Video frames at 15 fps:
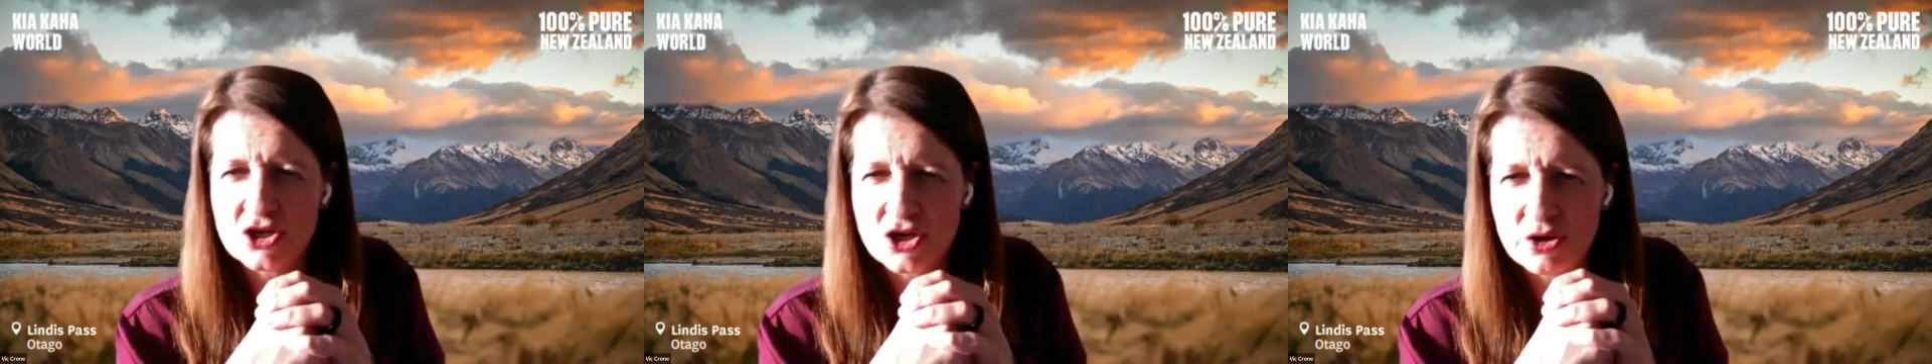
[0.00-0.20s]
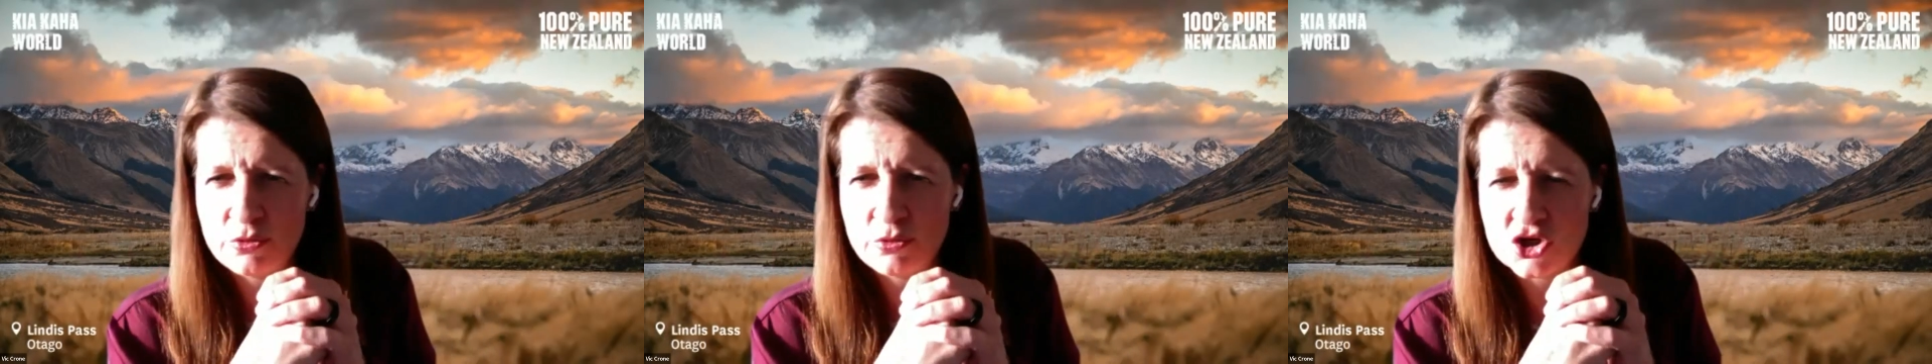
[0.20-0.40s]

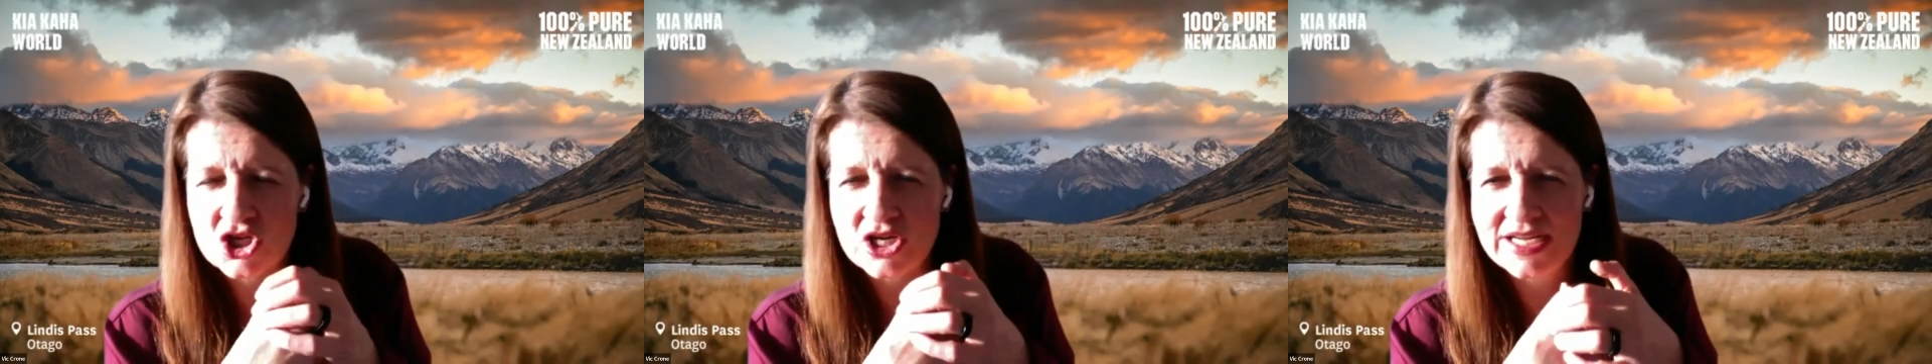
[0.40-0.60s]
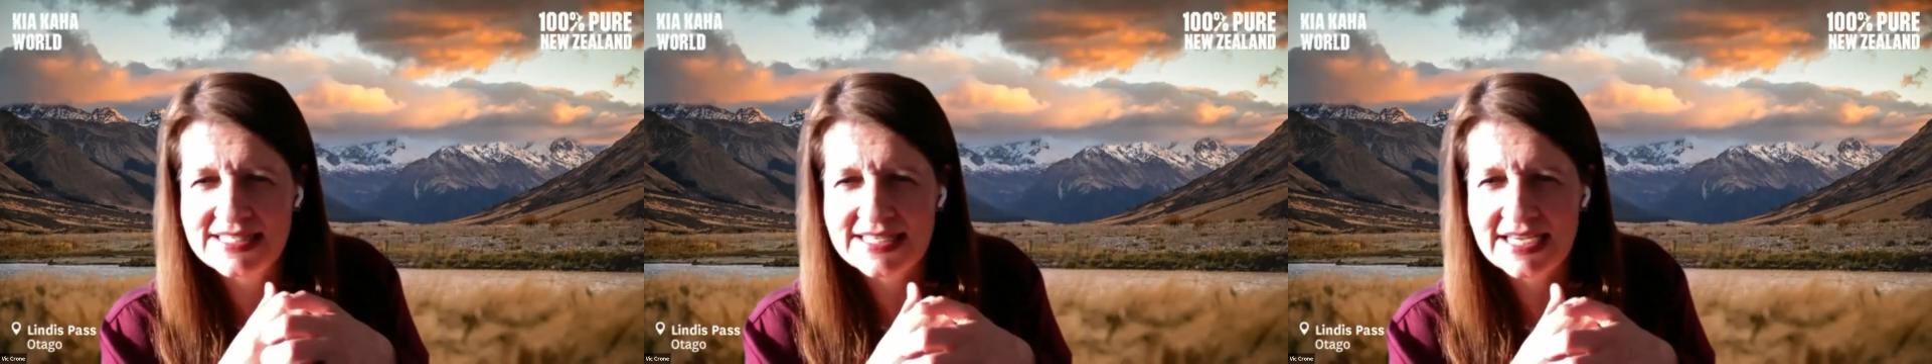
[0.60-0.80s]
to
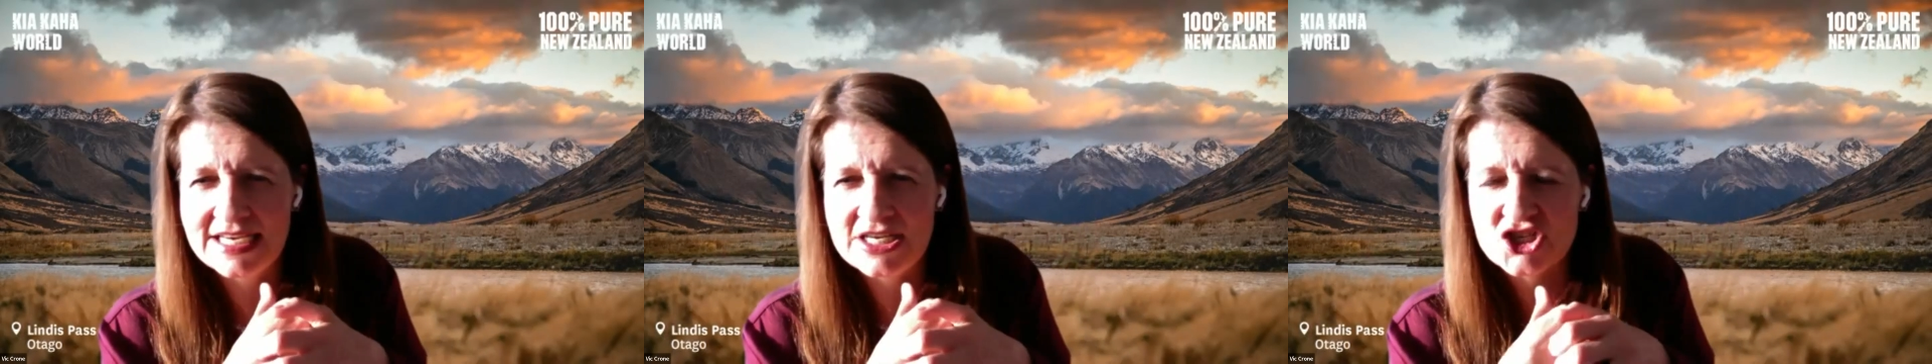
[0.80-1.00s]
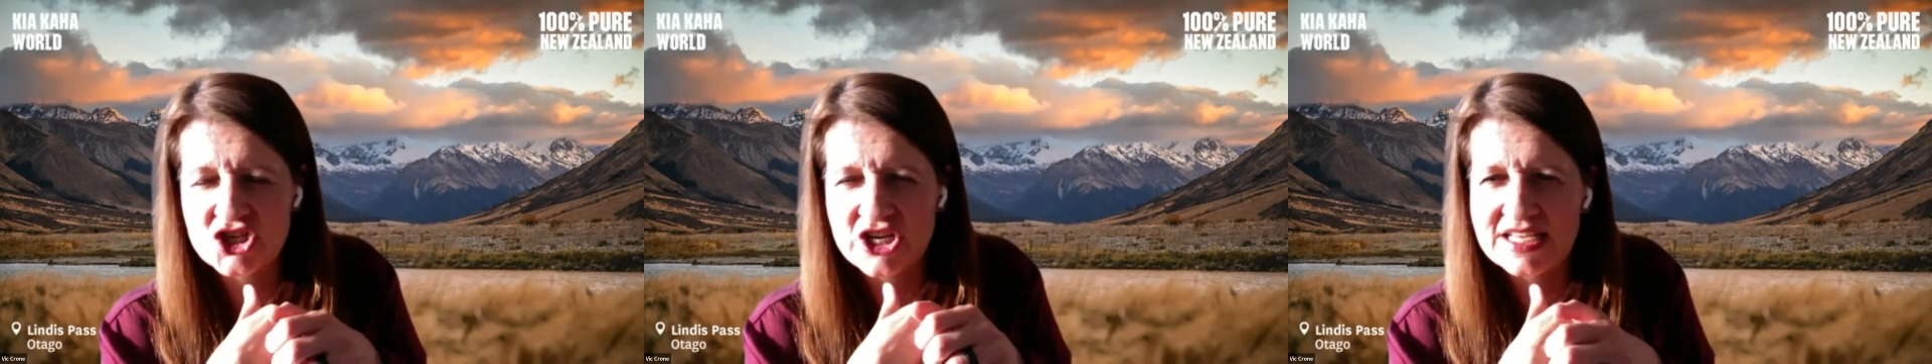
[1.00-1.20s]

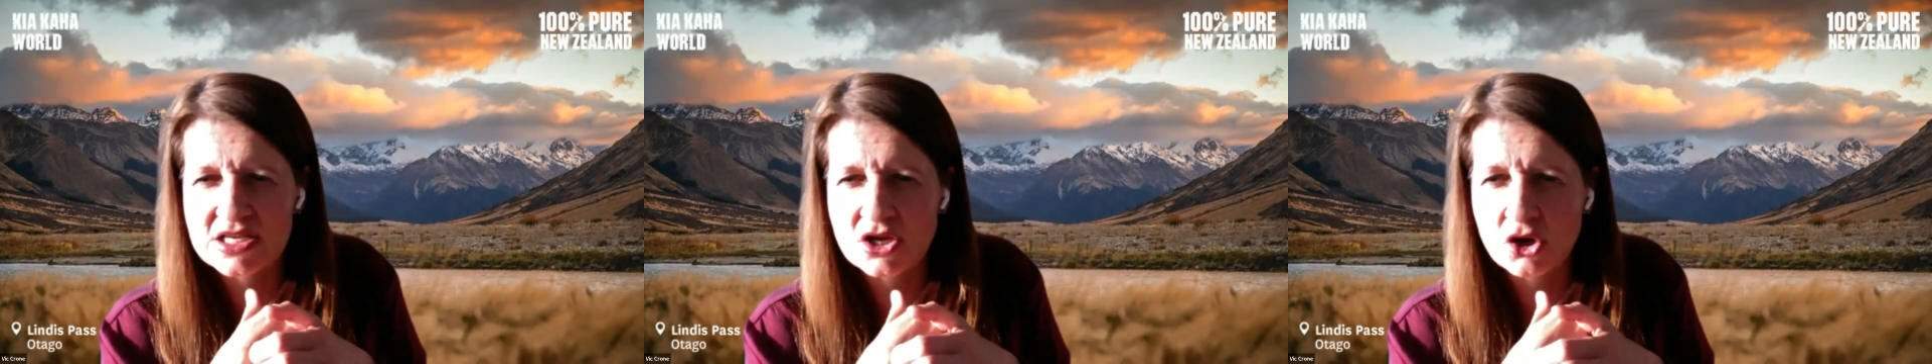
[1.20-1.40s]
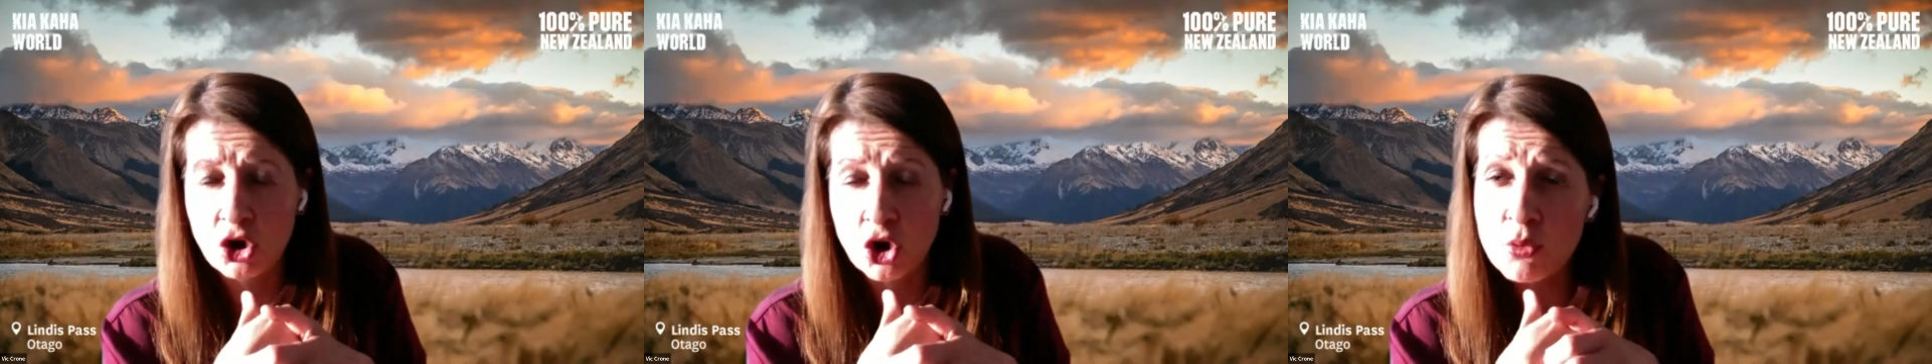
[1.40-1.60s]
commercialisation,
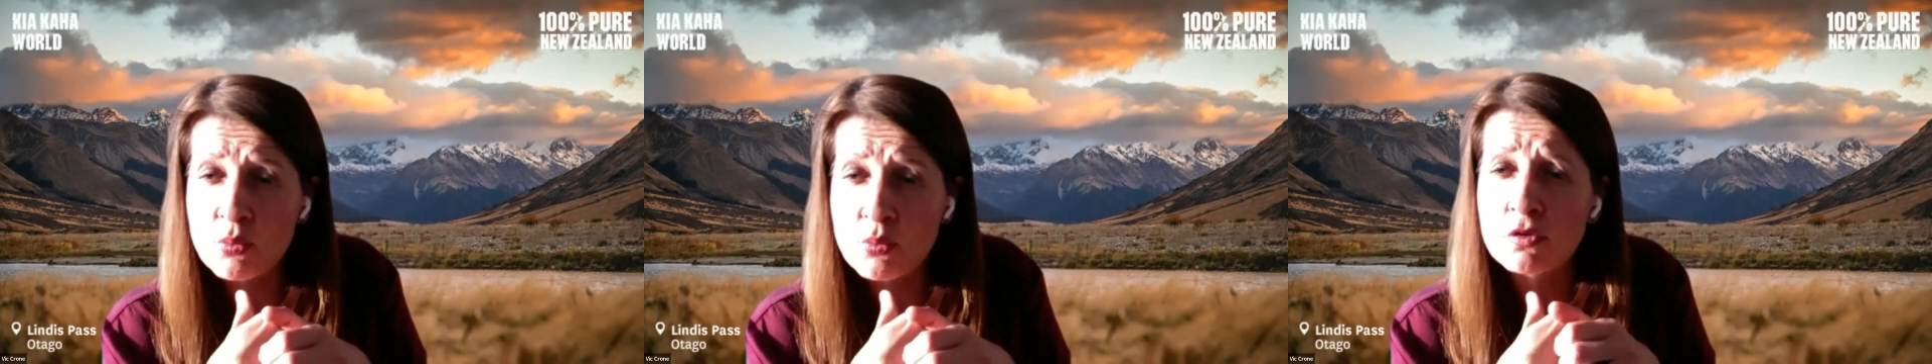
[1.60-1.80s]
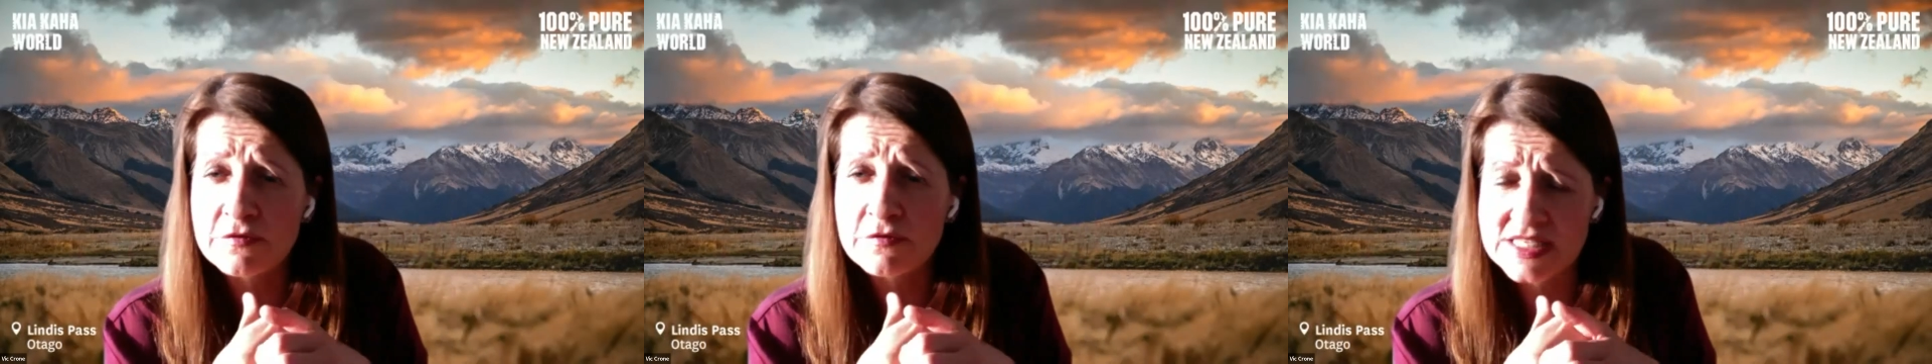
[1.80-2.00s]
has a
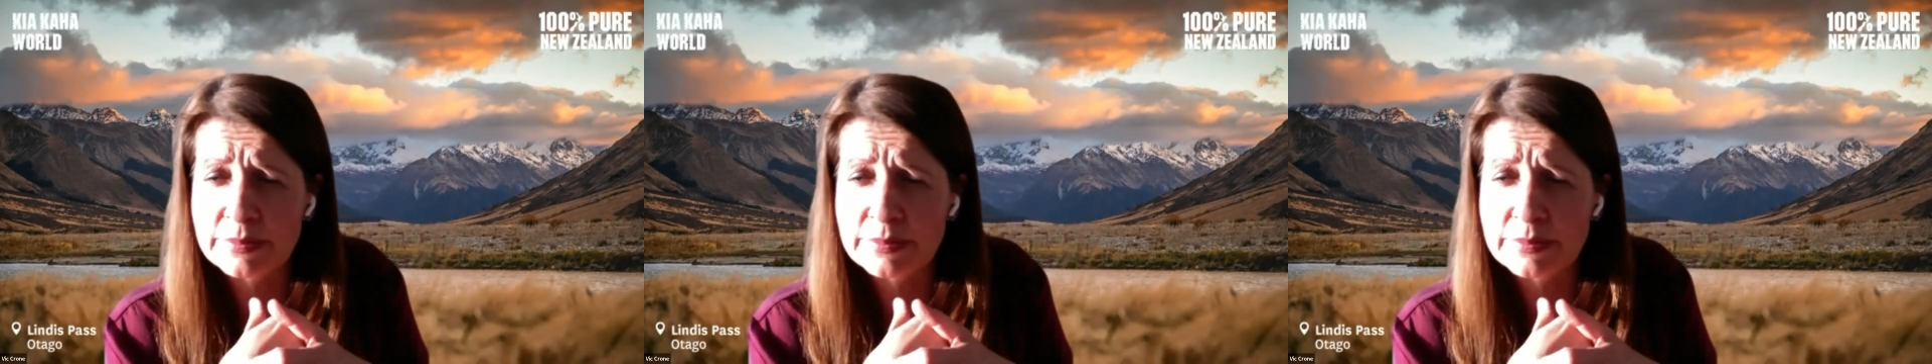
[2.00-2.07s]
lot more